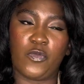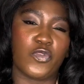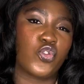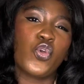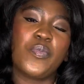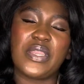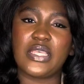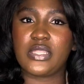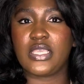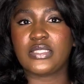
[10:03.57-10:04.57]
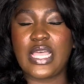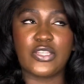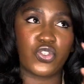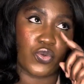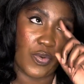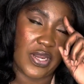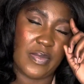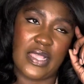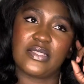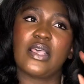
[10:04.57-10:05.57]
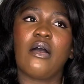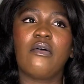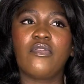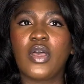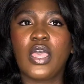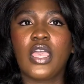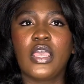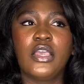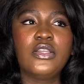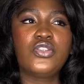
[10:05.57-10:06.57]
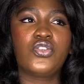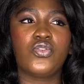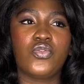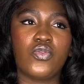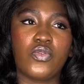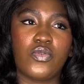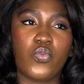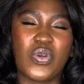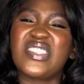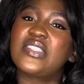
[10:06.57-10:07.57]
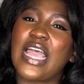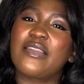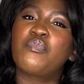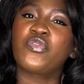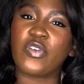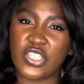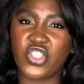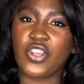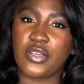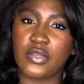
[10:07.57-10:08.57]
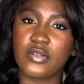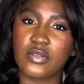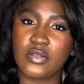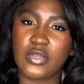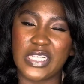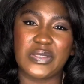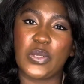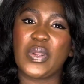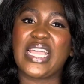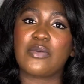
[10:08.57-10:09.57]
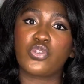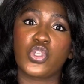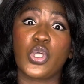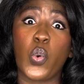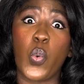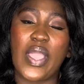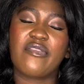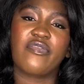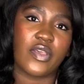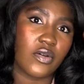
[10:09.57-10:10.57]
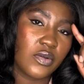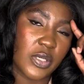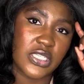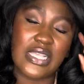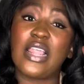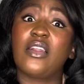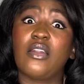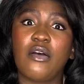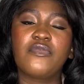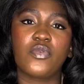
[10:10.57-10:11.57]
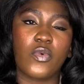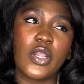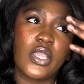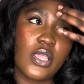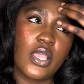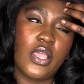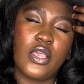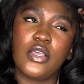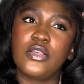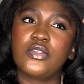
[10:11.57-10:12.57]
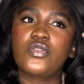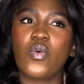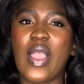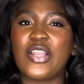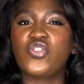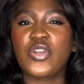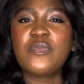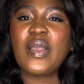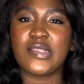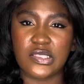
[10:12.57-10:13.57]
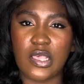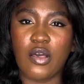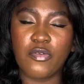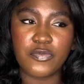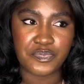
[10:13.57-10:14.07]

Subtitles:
for so many things. I train myself to withstand pressure, especially when it comes to the work field, because I love to work. So I train myself